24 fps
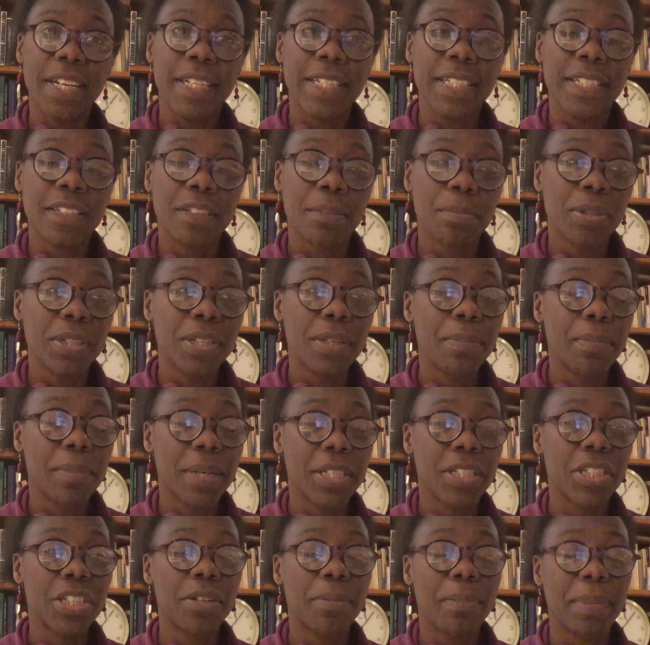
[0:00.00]
is pretty
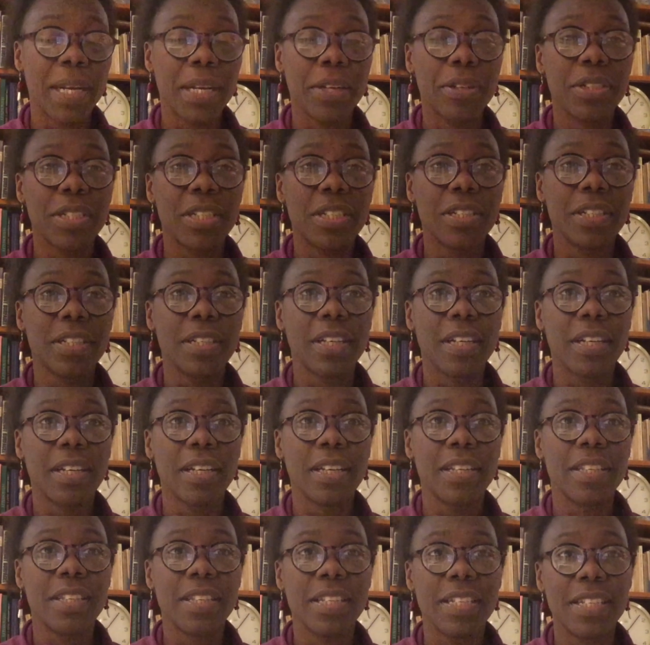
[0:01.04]
much about
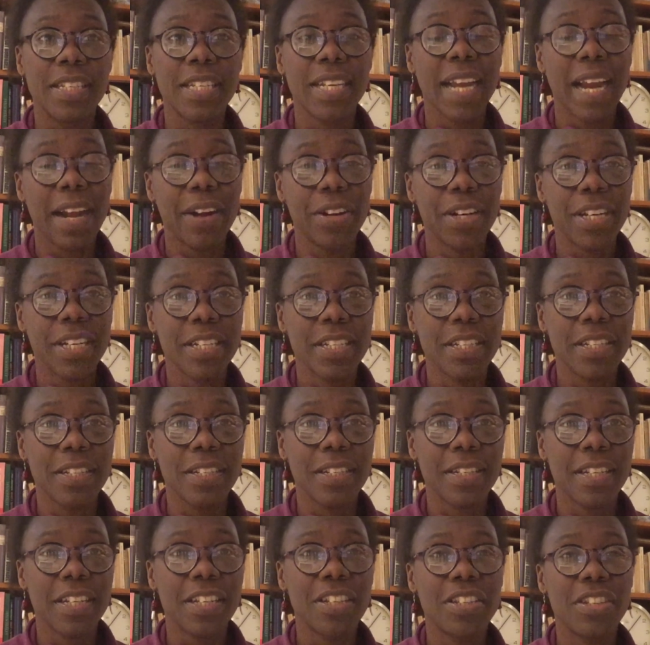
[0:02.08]
these
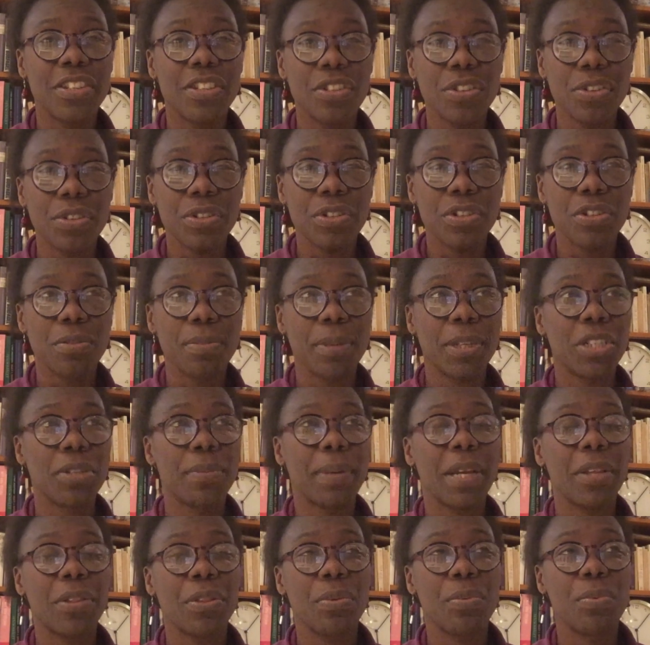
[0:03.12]
characters. It's not so much
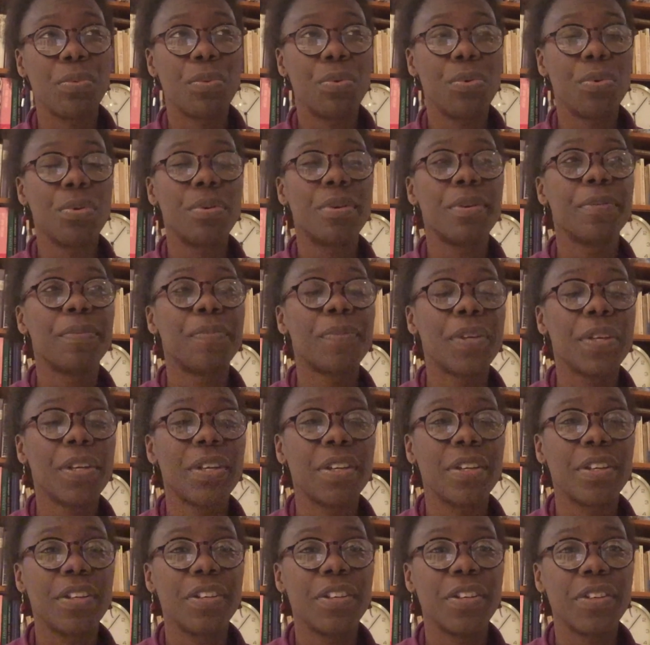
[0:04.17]
about the war.
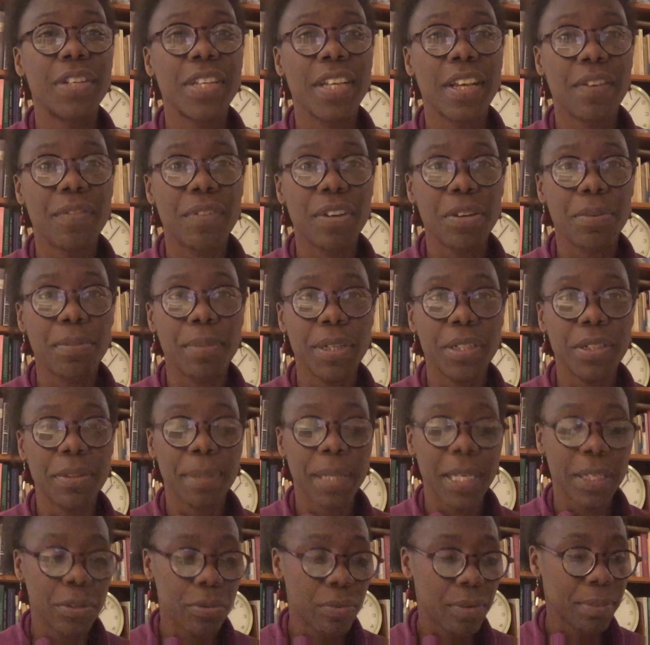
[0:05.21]
You don't hear very much
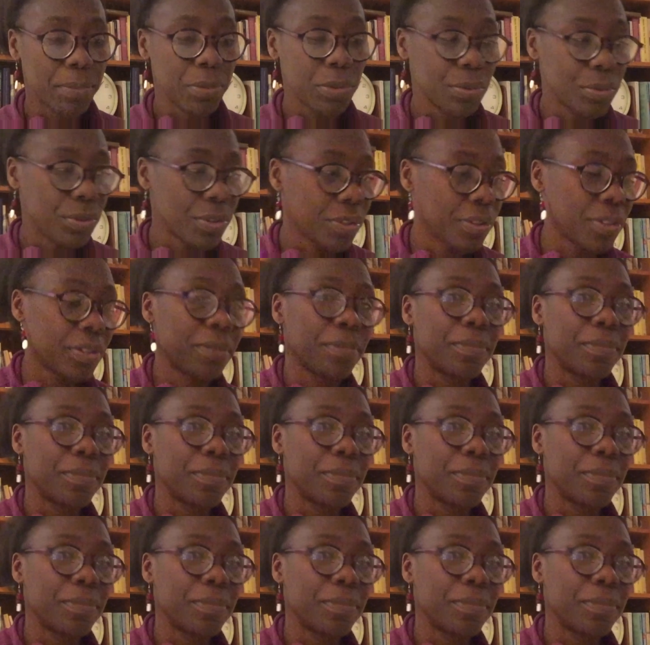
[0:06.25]
about the rebels.